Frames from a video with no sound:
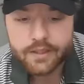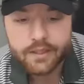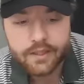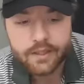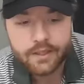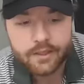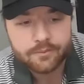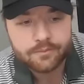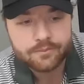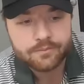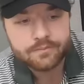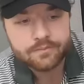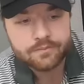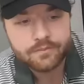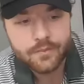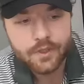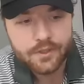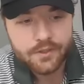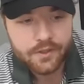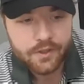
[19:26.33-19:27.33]
and
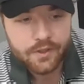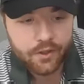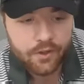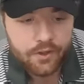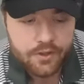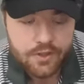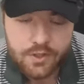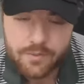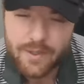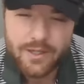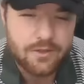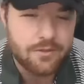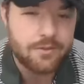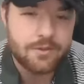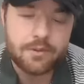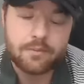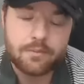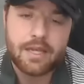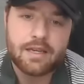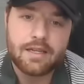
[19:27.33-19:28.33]
it's encouraged, especially
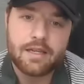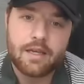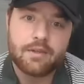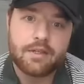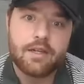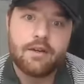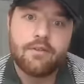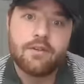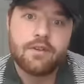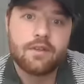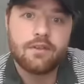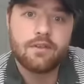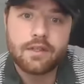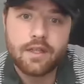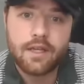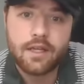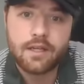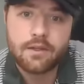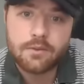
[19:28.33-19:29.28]
with the pandemic and everything like that.